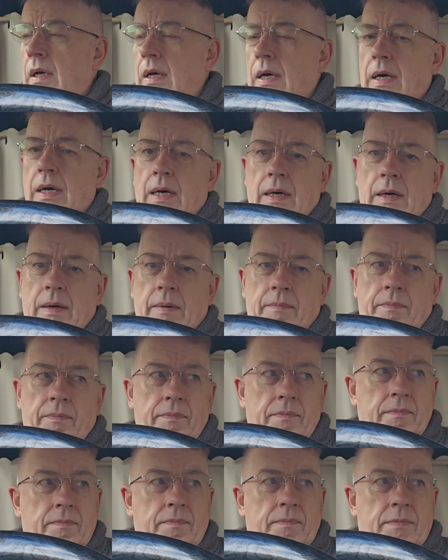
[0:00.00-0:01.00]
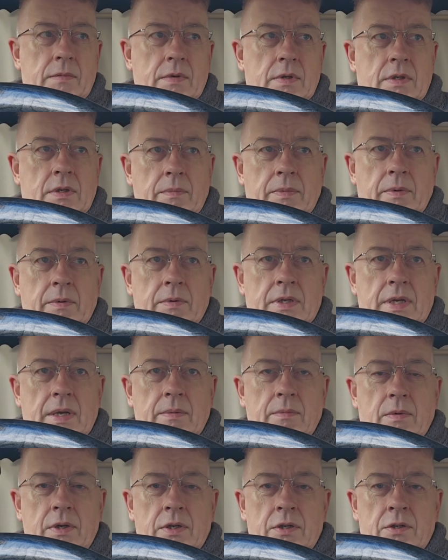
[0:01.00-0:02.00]
and some people
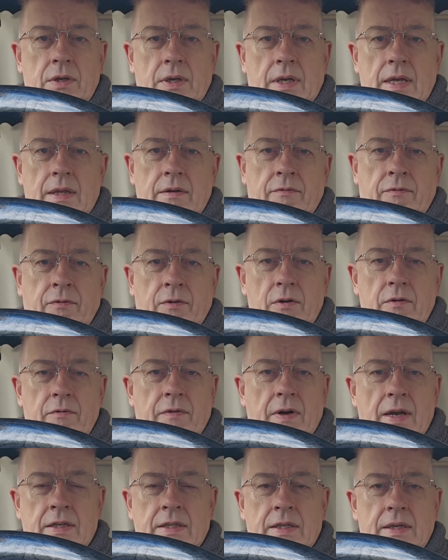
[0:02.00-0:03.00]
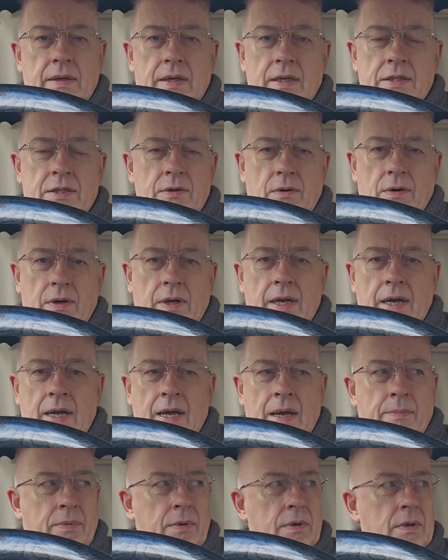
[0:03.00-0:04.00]
saying, well, you should get the flu vaccine. That's not going to
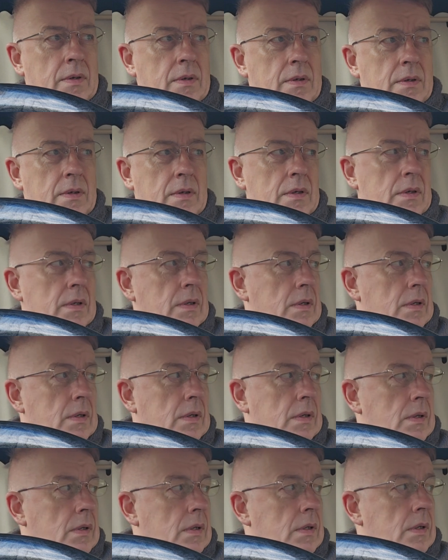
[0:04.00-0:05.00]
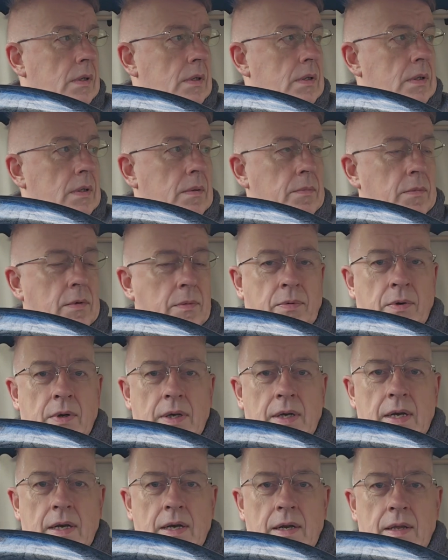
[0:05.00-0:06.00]
happen. I'm not
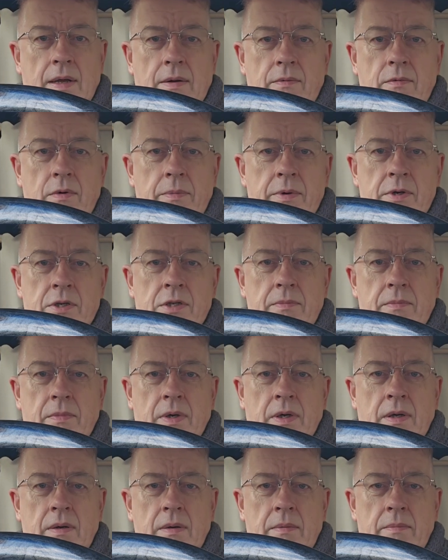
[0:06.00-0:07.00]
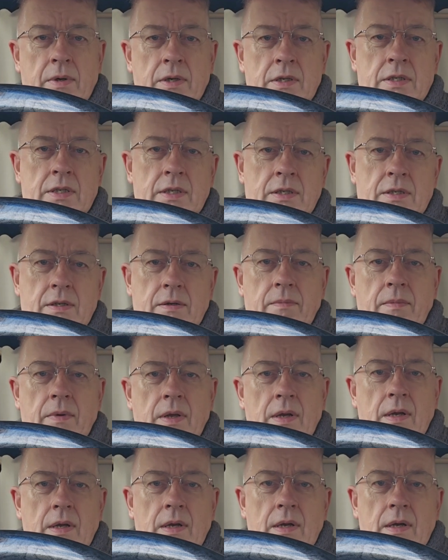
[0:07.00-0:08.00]
putting any of that rubbish in my system.
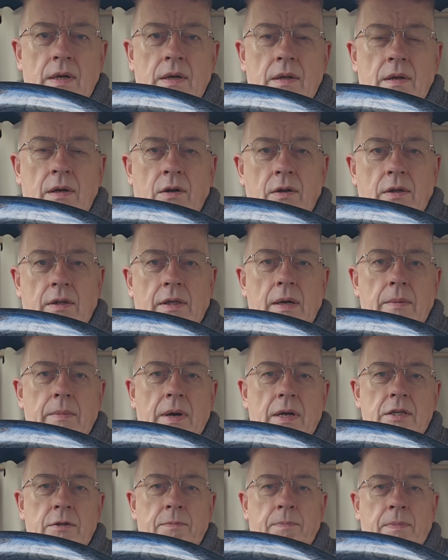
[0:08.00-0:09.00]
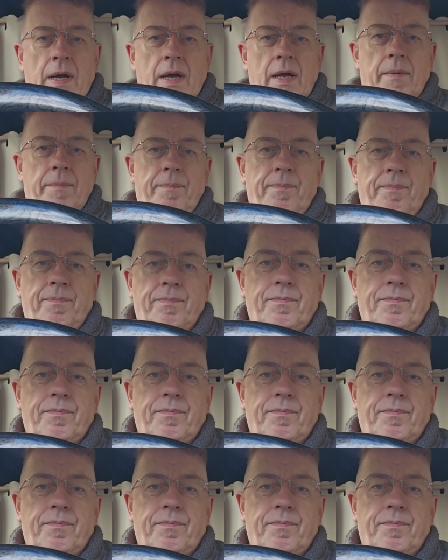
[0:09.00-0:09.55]
The good thing about Japan,